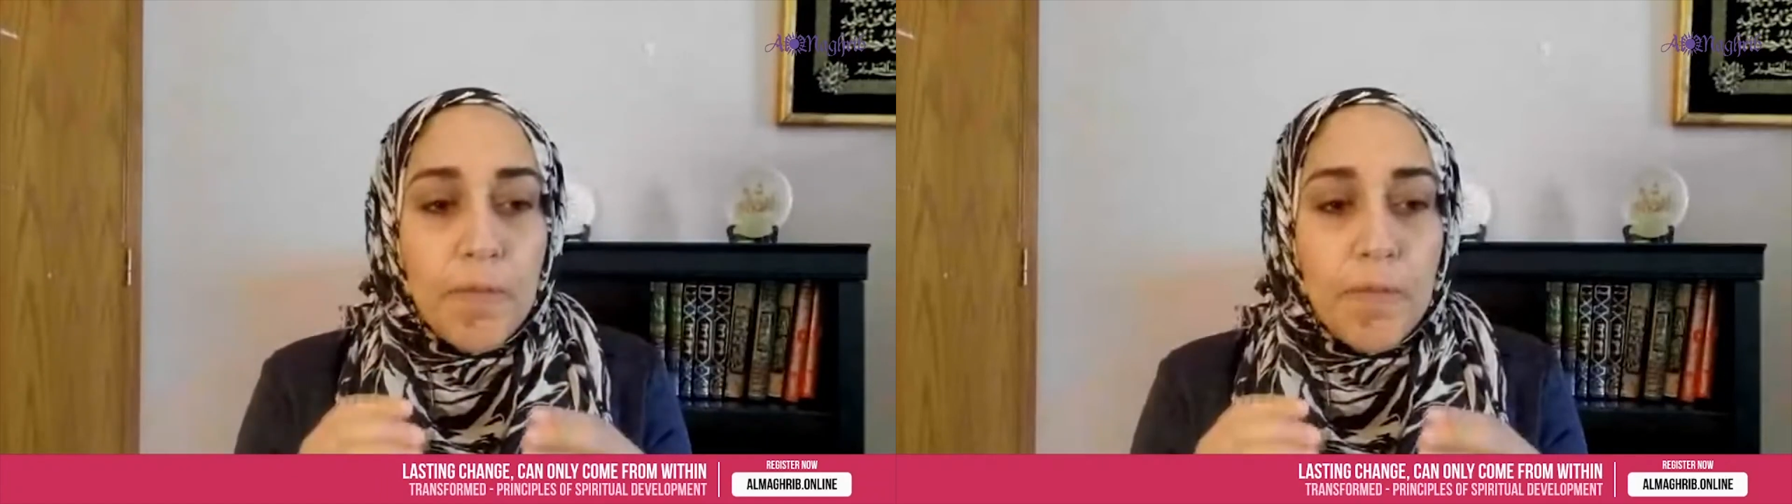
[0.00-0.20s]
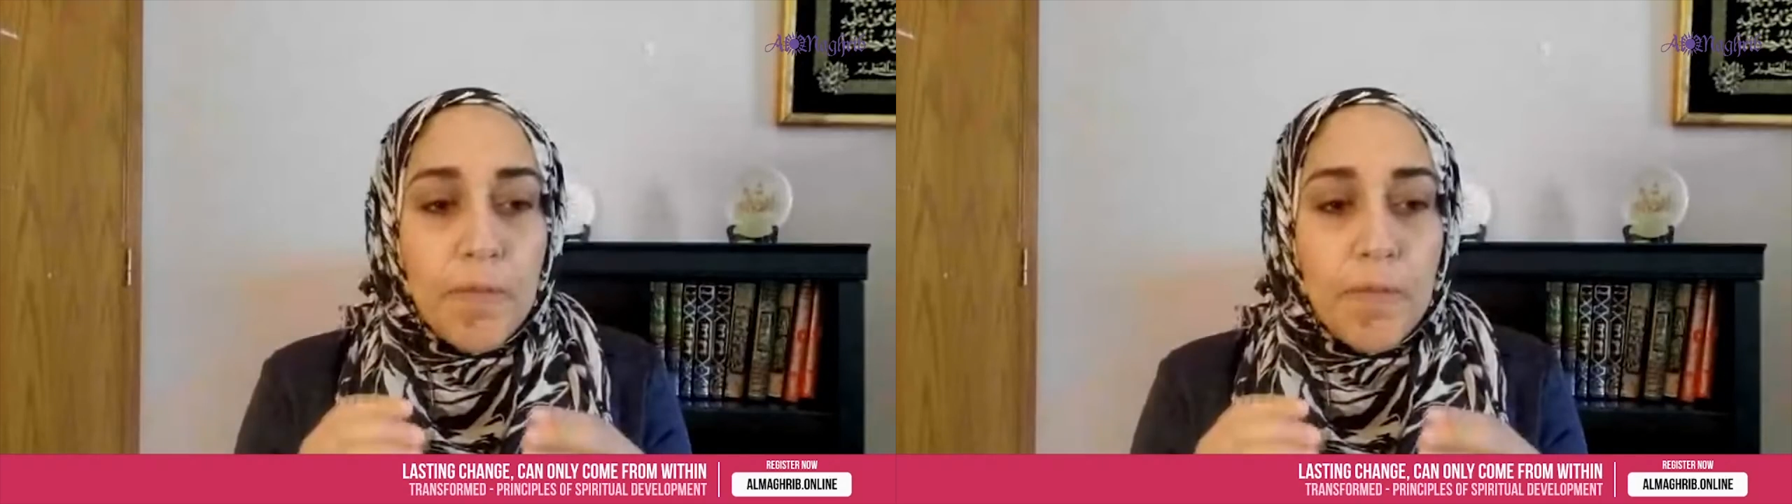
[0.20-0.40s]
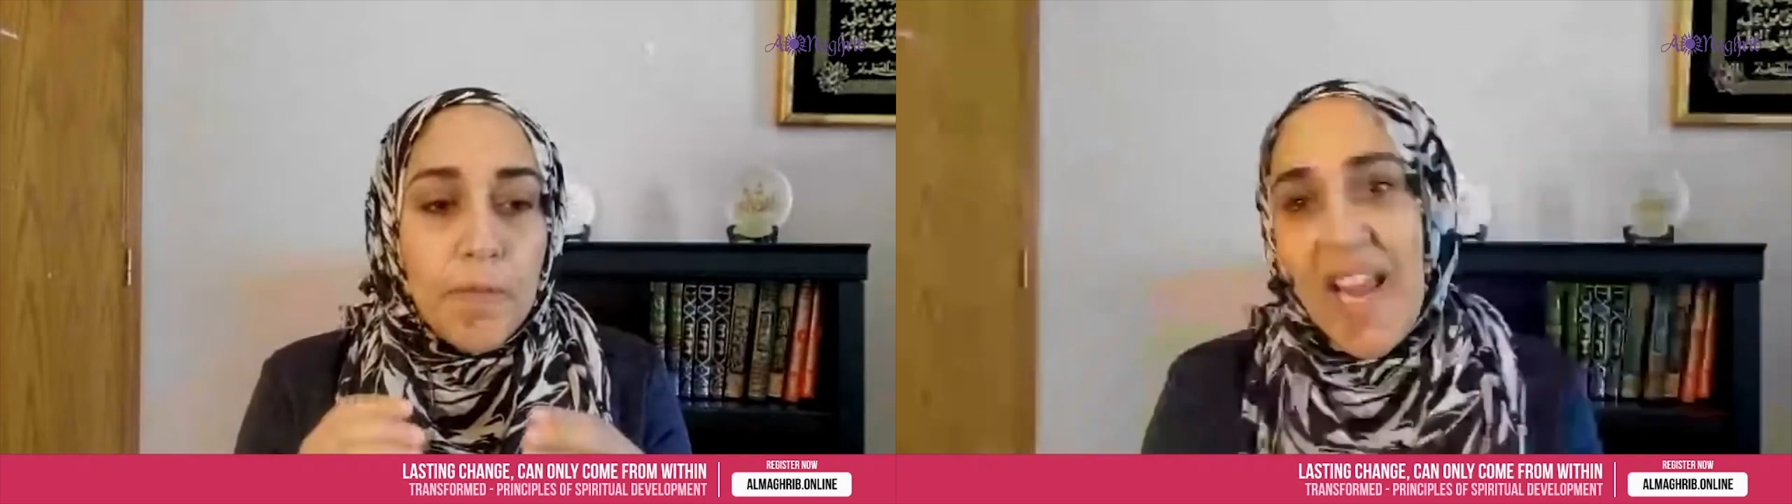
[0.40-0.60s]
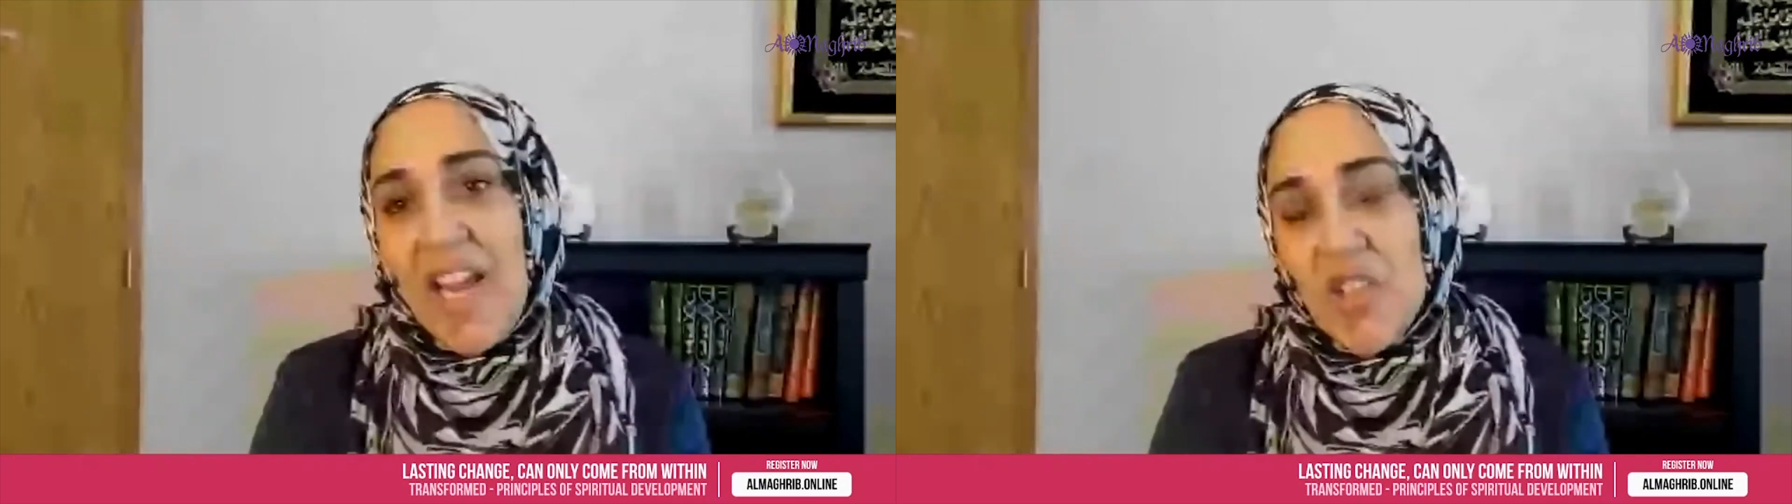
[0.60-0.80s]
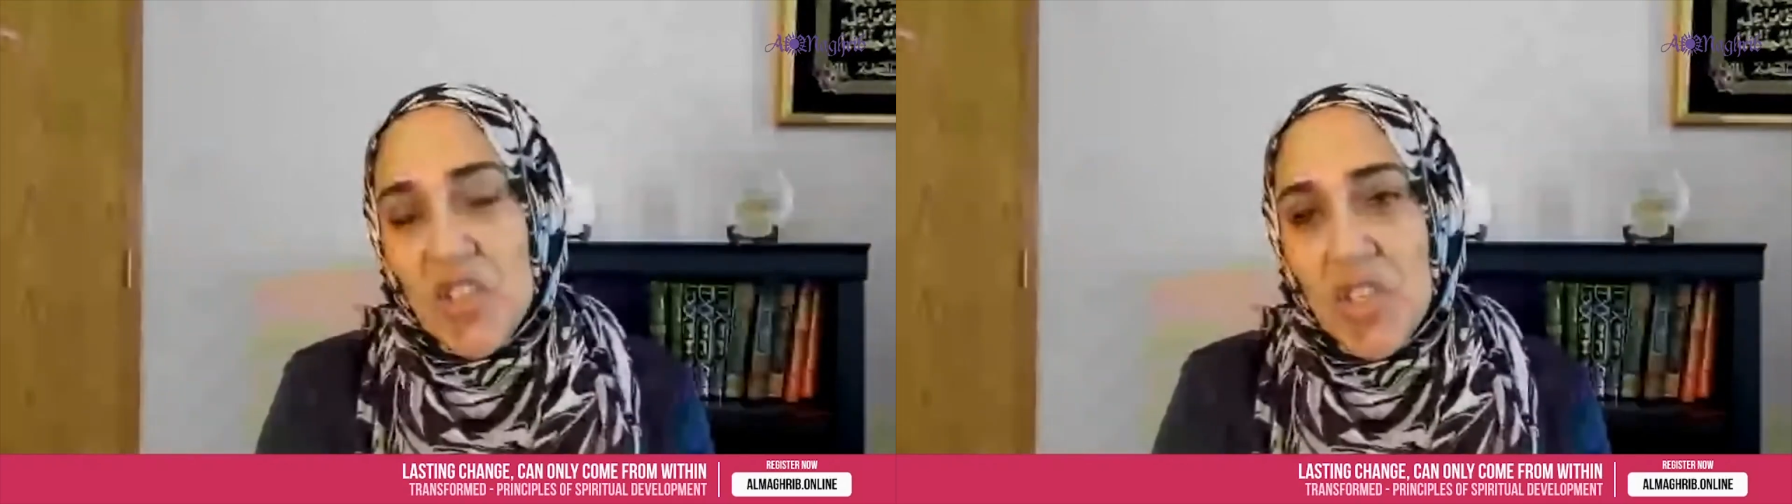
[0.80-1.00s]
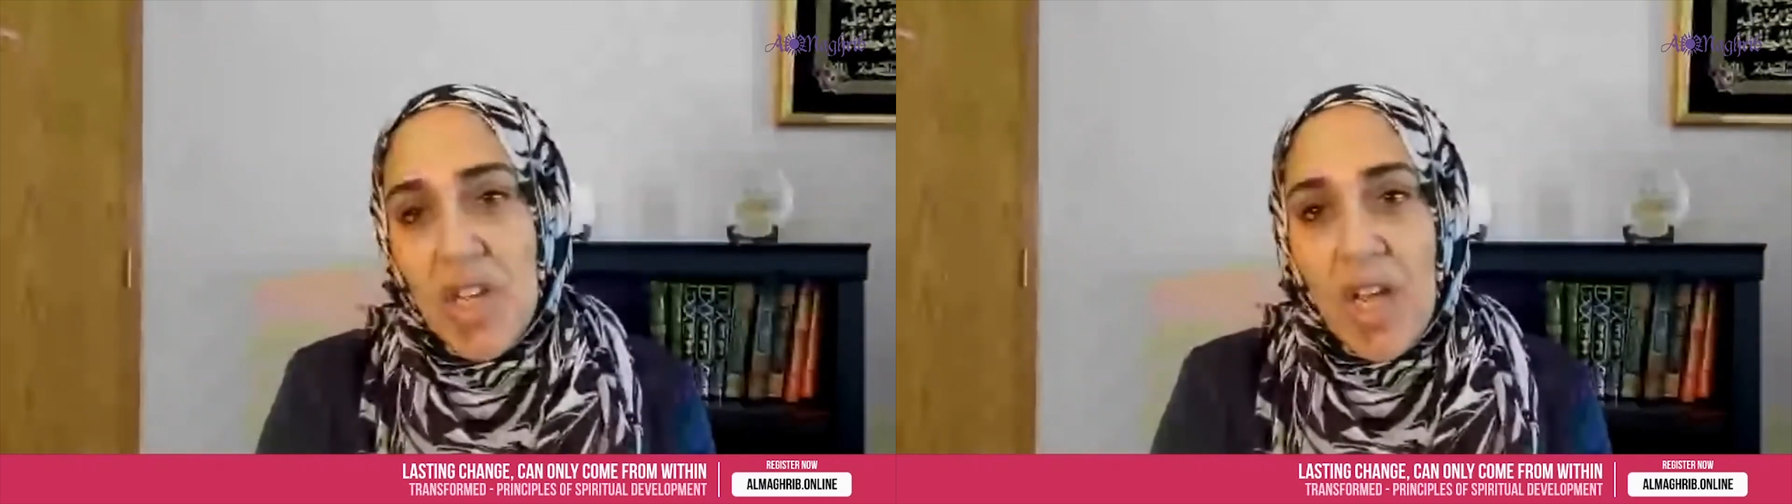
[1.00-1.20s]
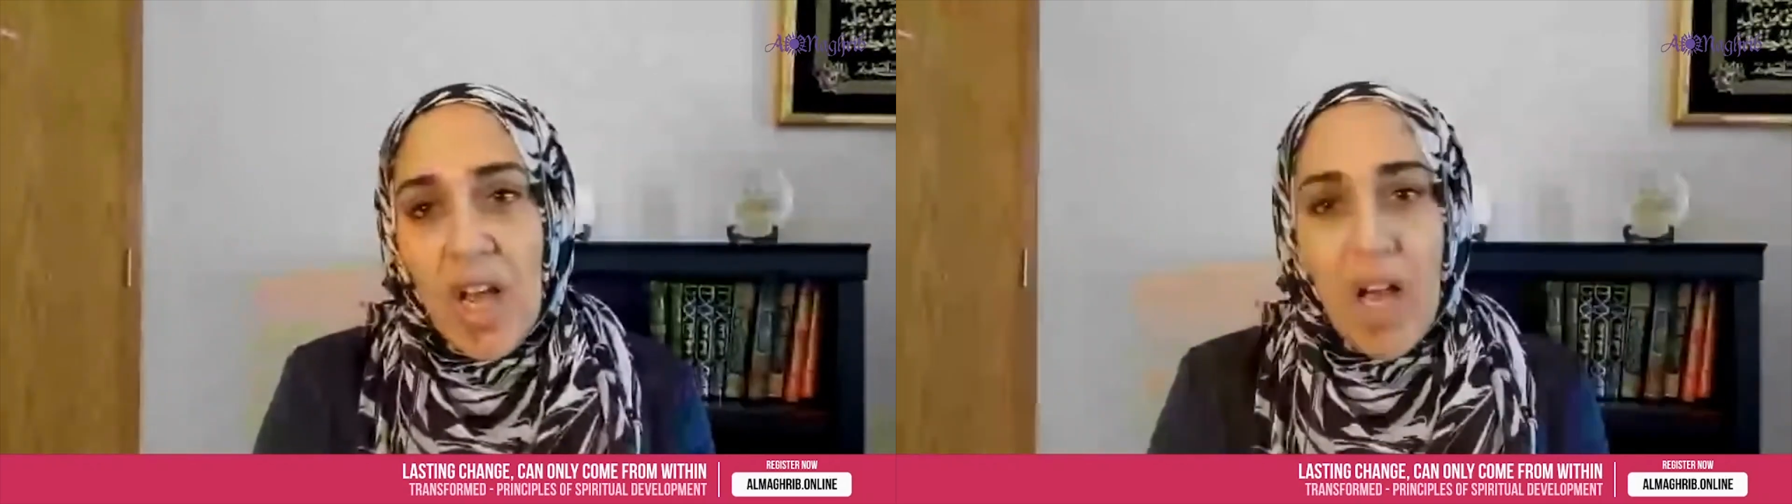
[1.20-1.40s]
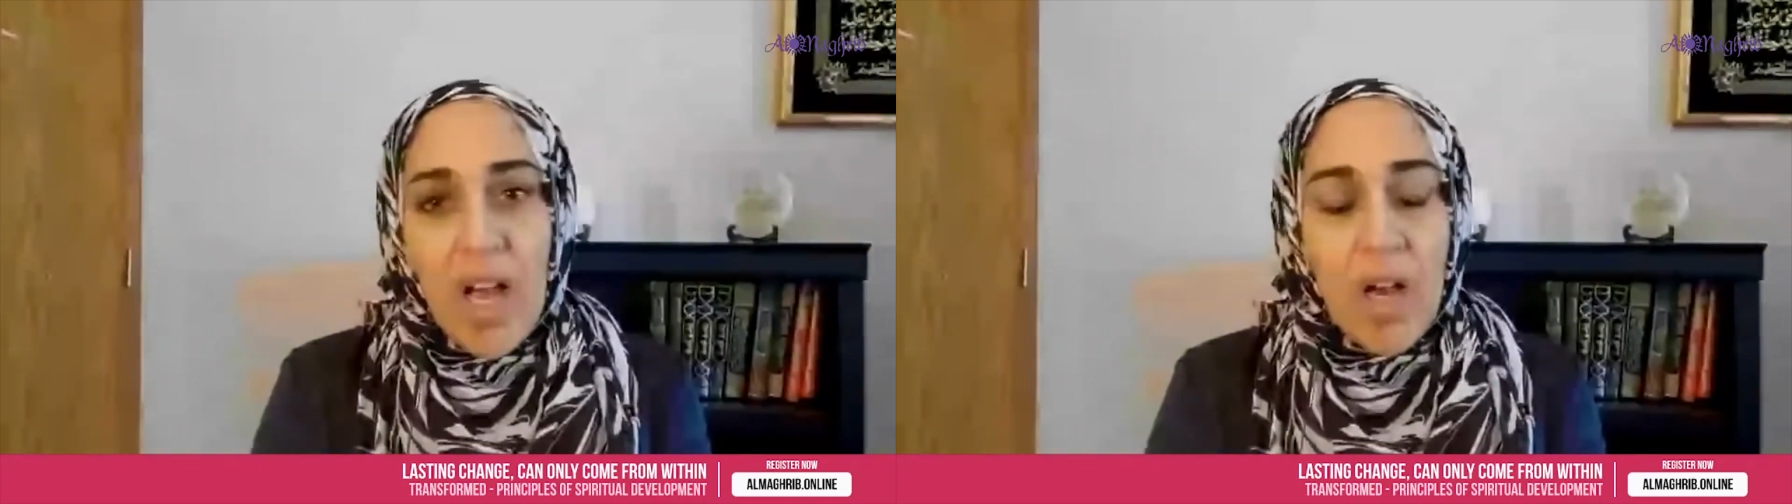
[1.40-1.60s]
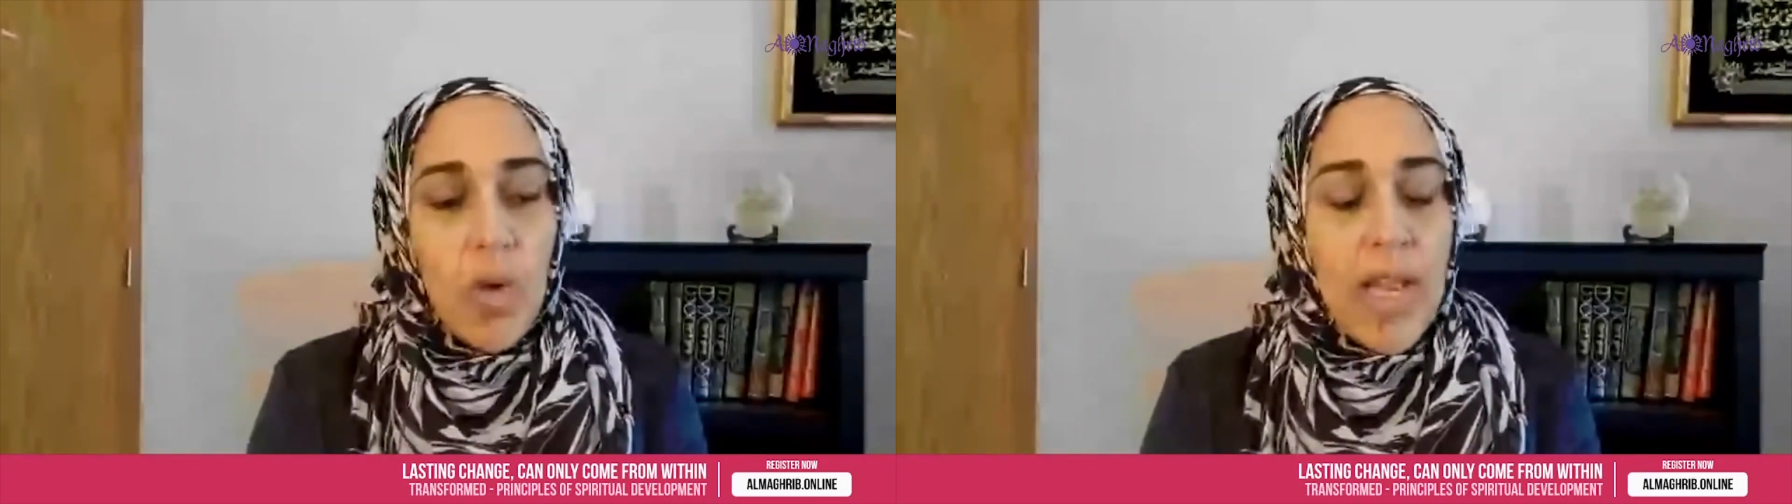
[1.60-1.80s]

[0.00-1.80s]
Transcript: change, and